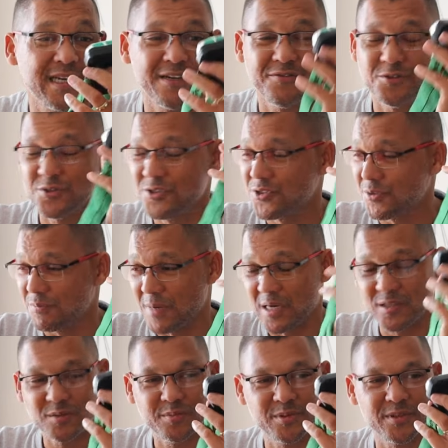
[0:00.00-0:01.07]
I've used it on
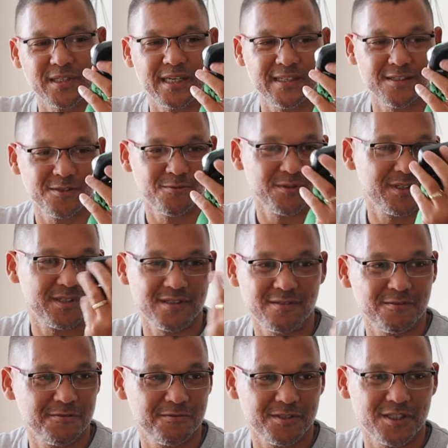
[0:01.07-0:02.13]
multiple runs with
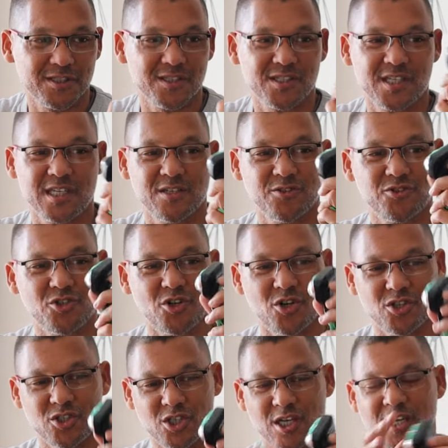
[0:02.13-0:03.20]
just a single
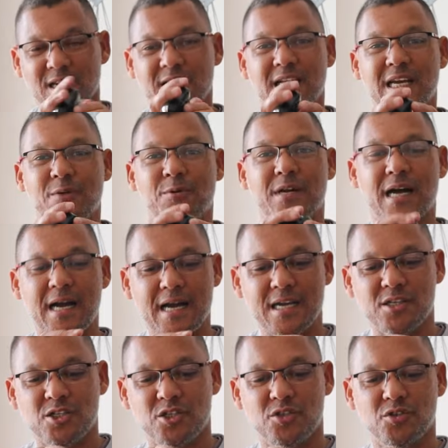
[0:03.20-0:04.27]
charge. What I
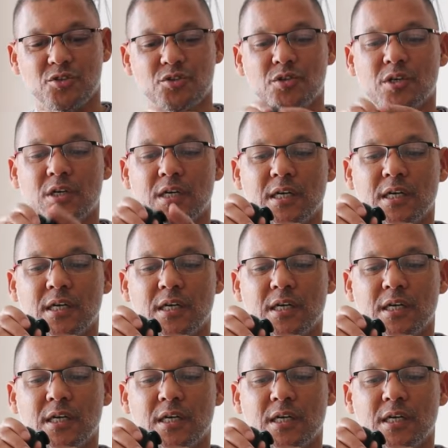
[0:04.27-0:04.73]
actually do